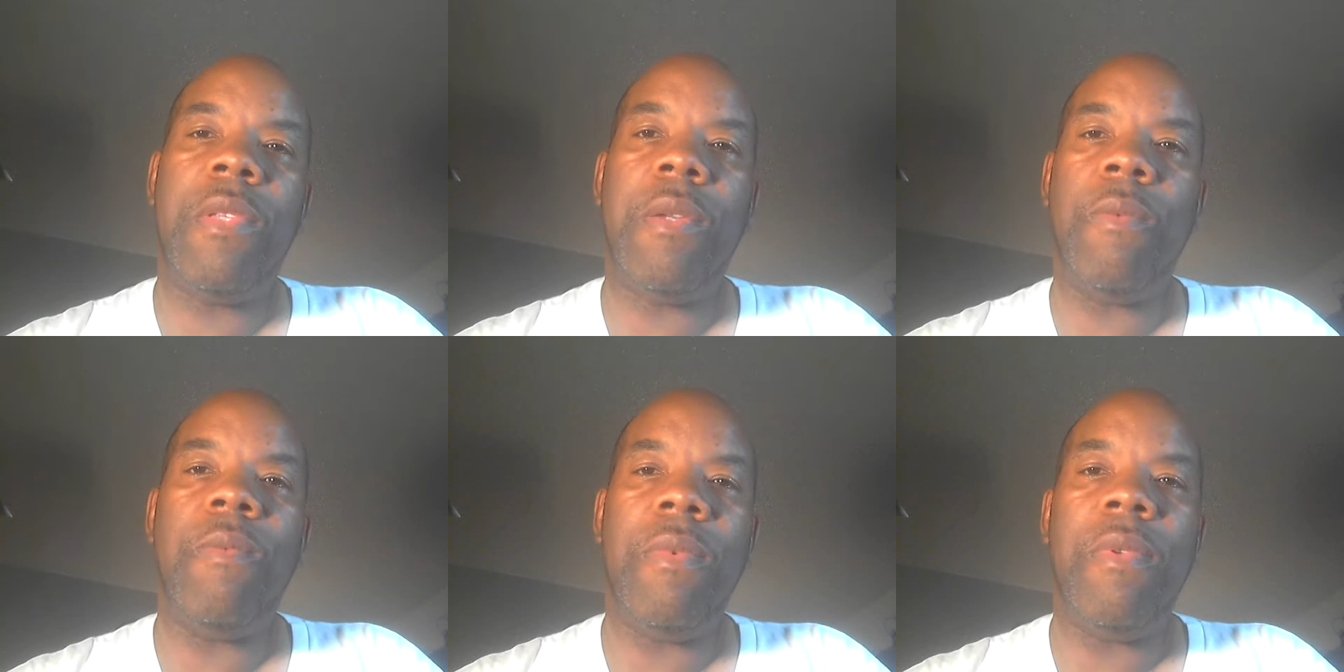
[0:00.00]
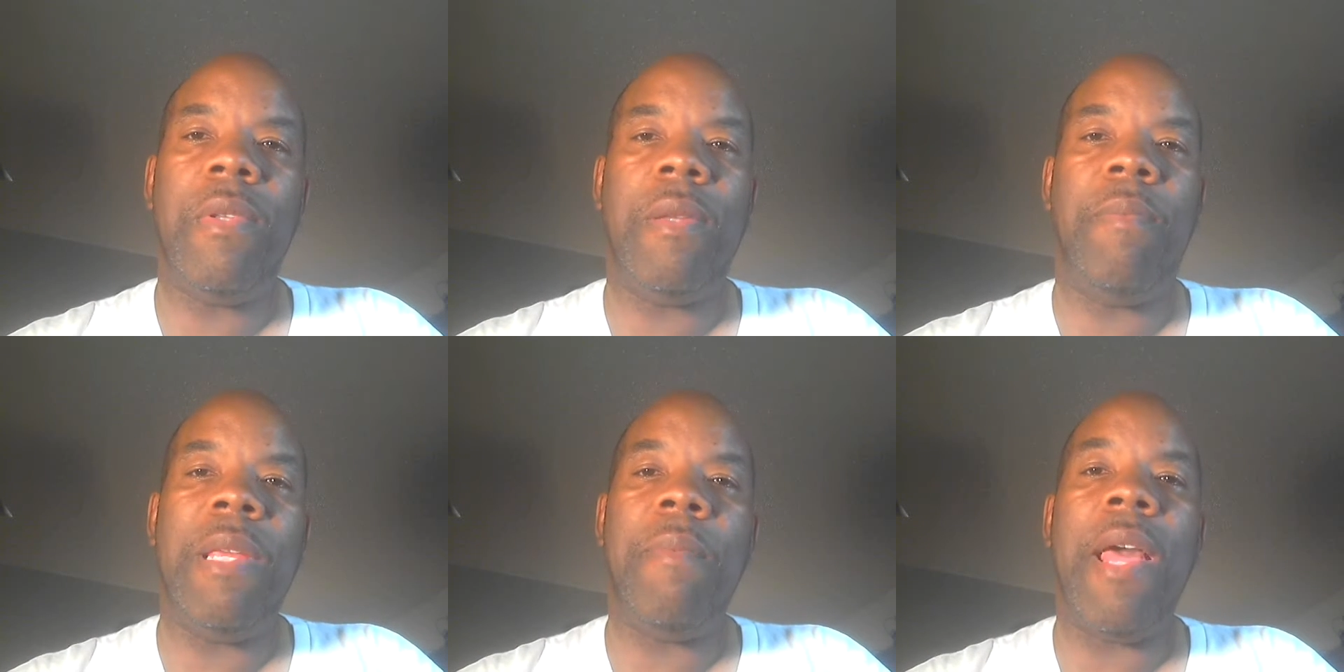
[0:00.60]
to
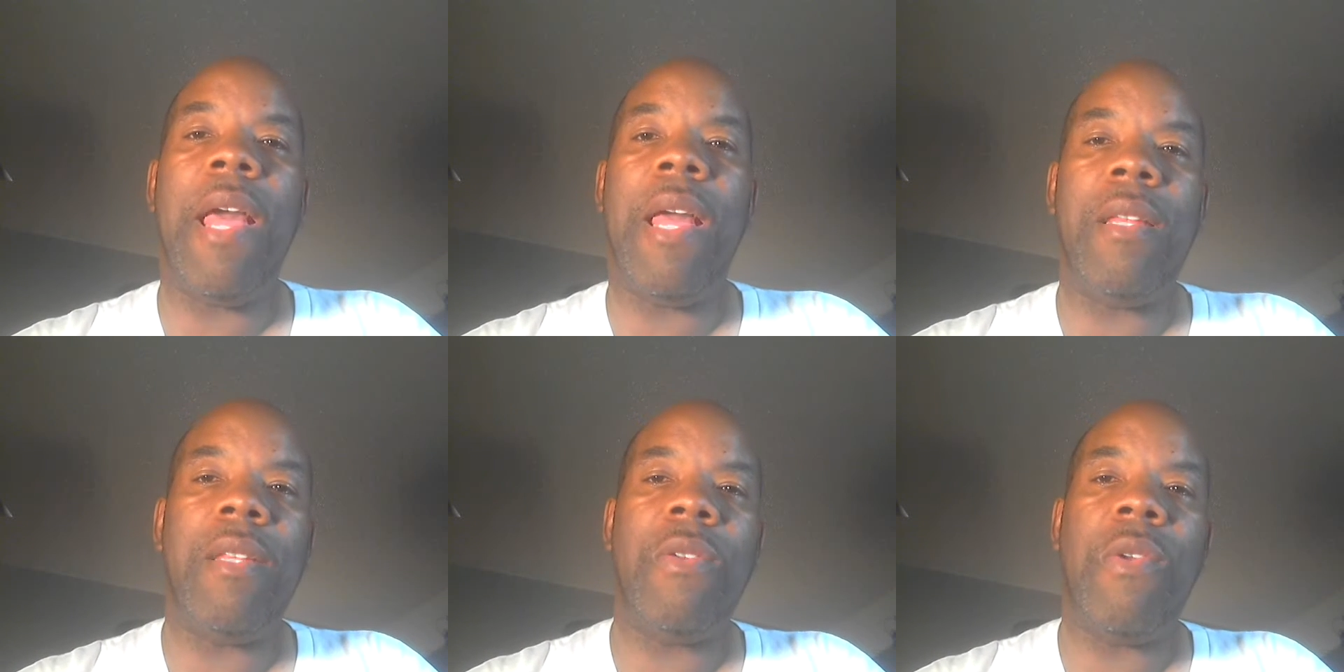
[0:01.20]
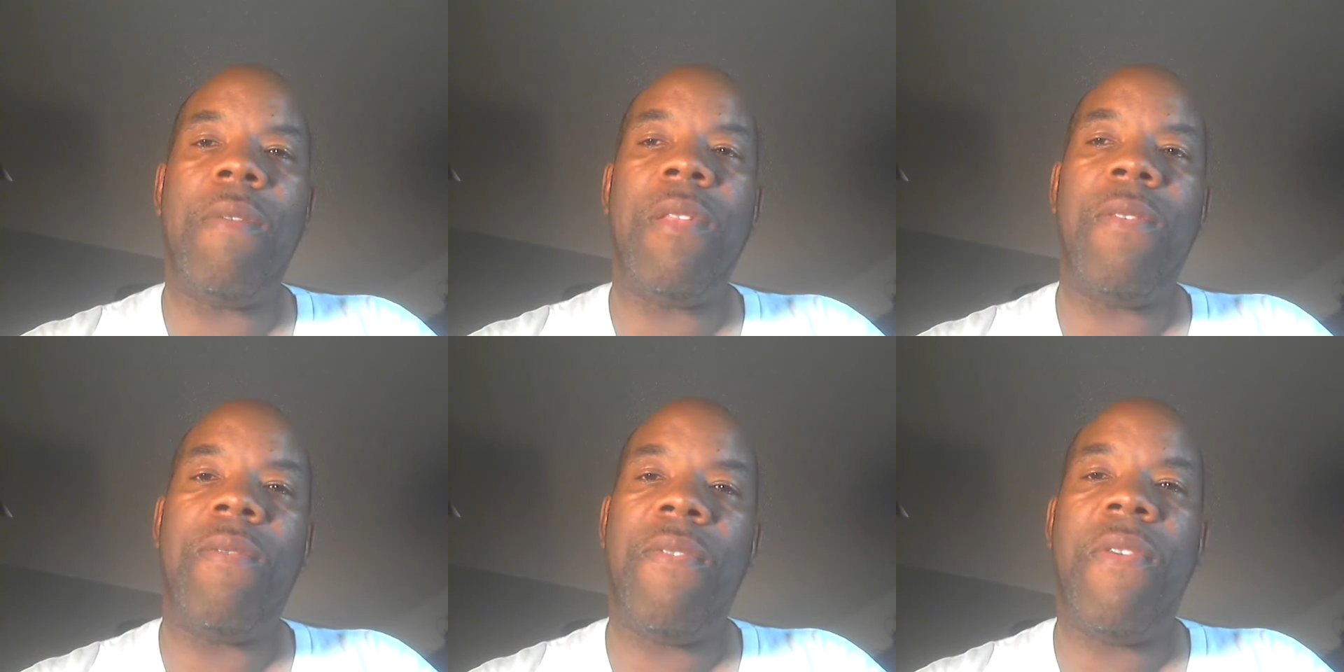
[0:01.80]
be bad. You have
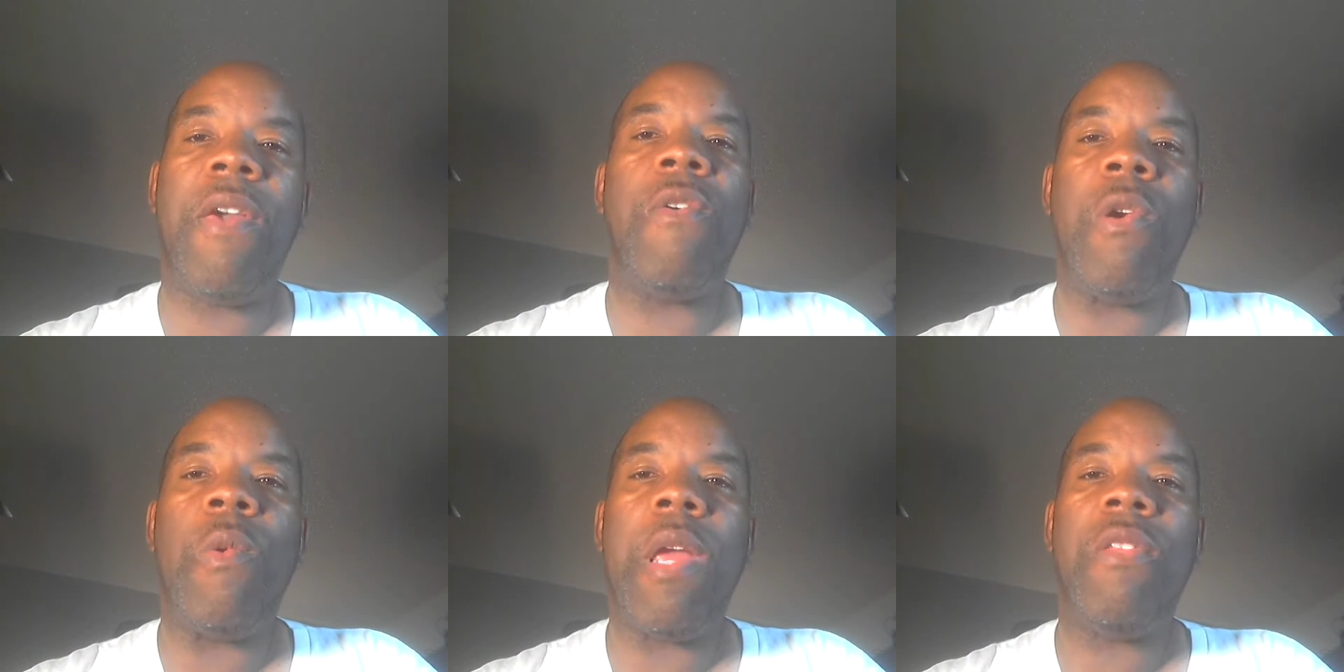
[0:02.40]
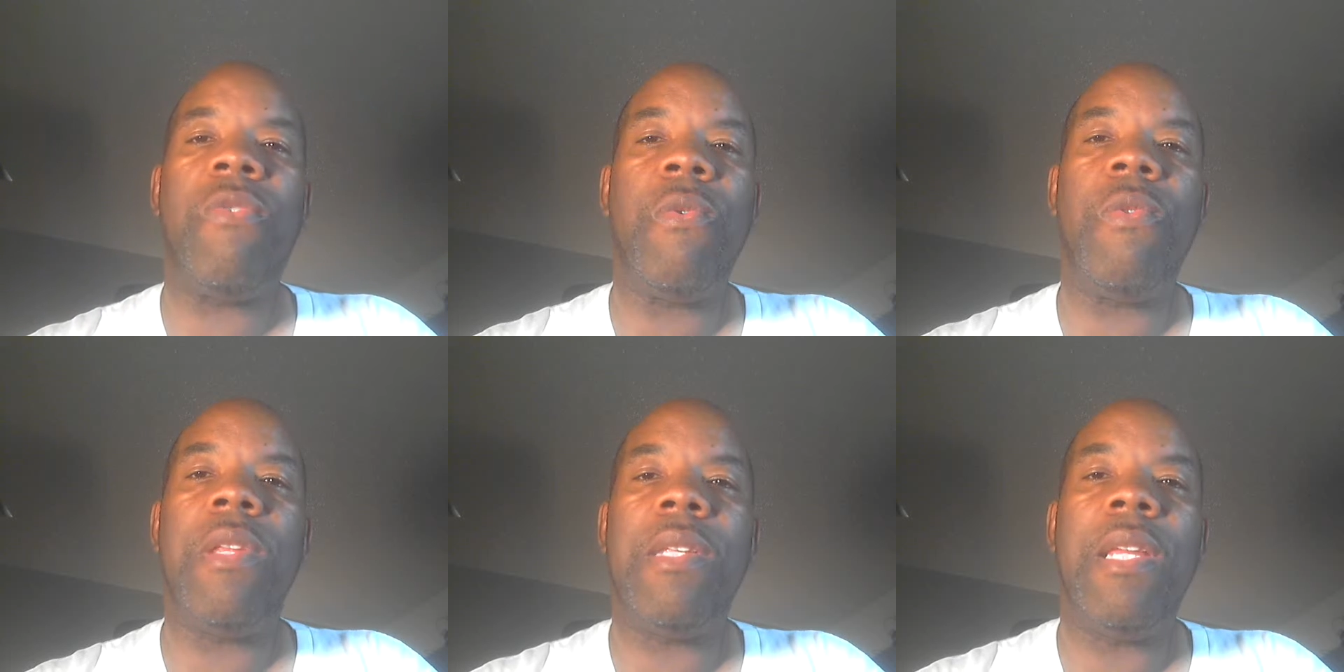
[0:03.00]
to fail your way through
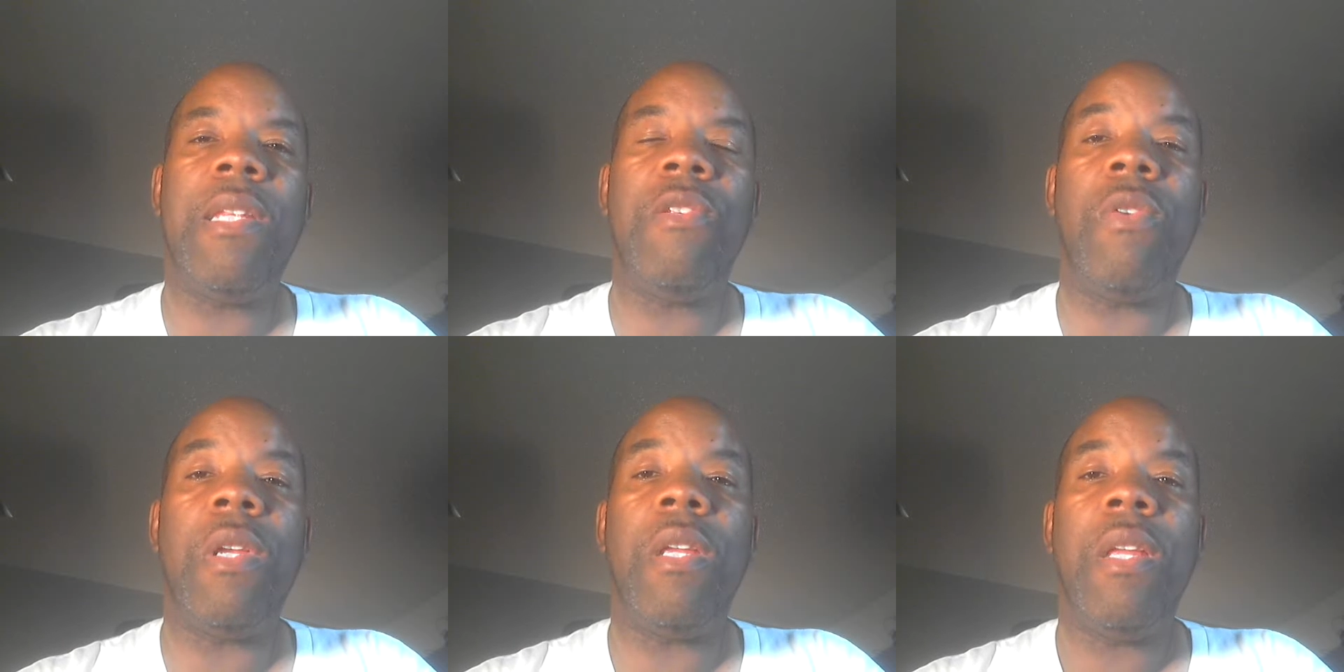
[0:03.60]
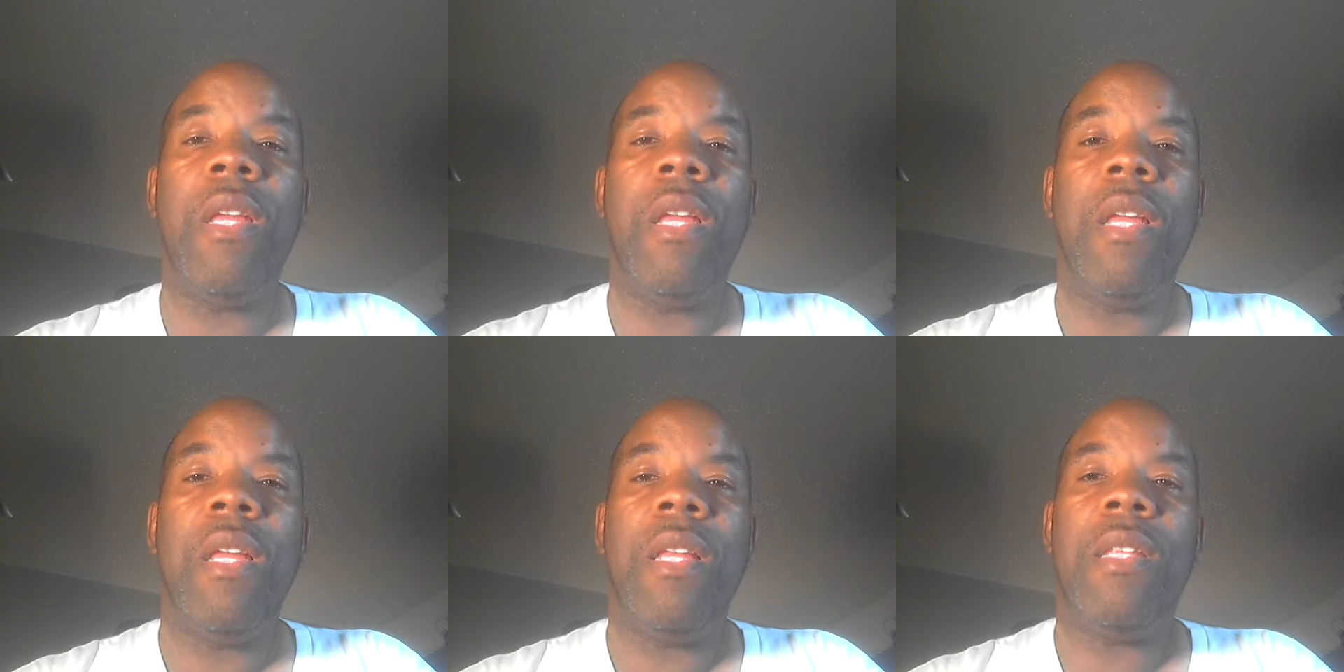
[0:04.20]
this industry
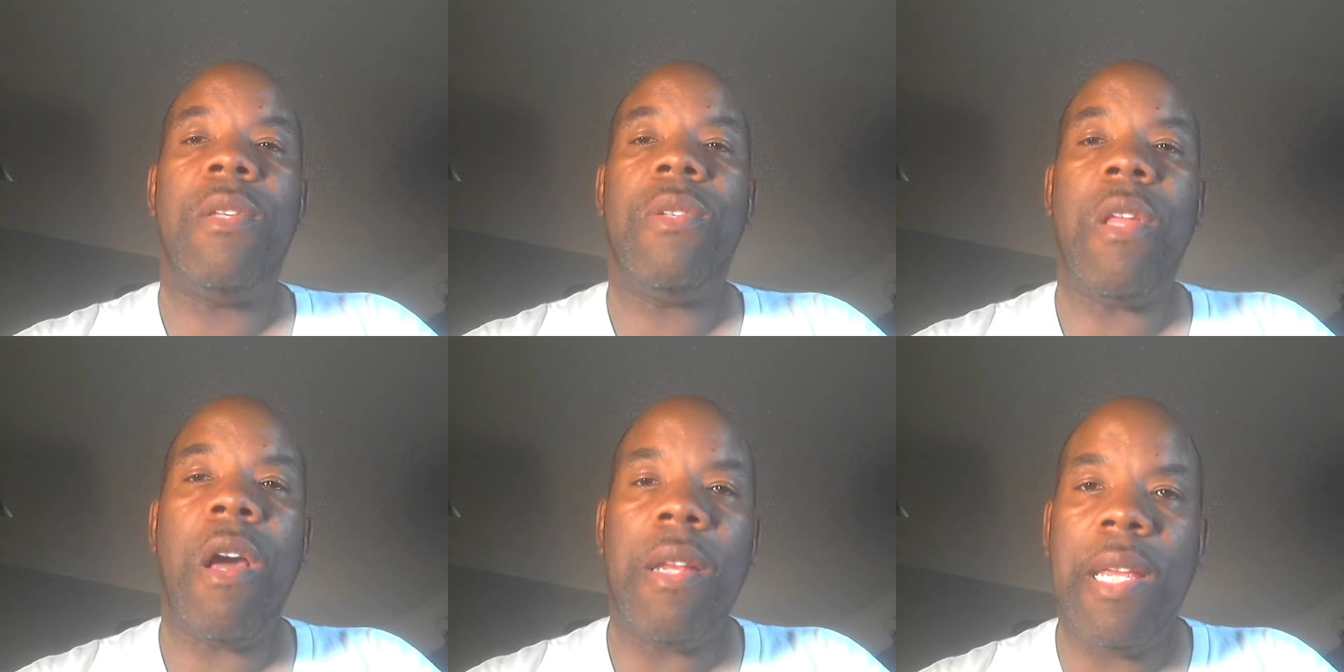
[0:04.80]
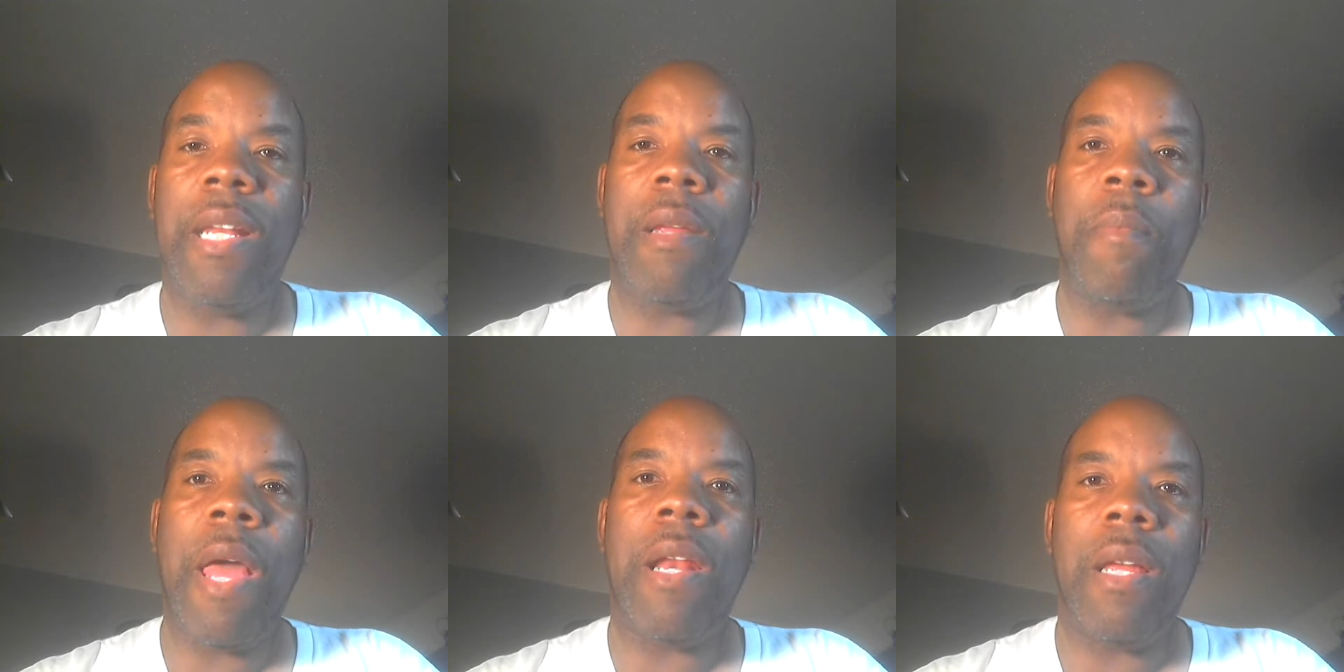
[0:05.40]
to start getting
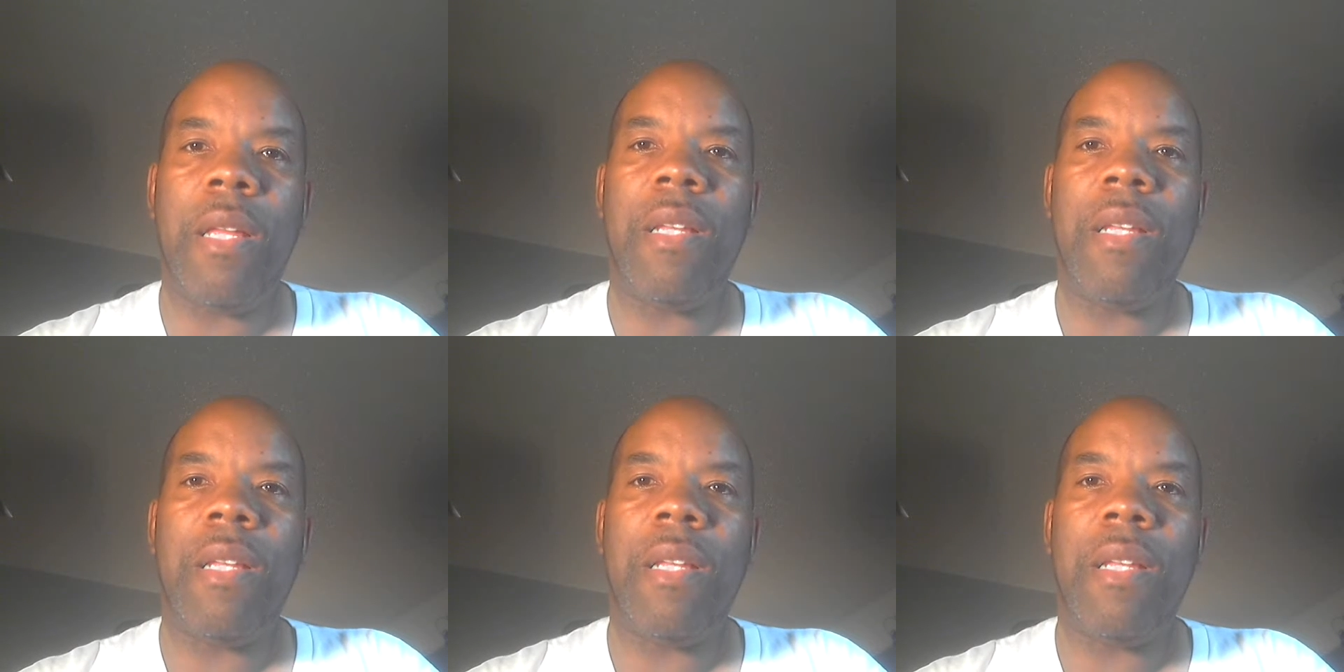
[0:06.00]
better.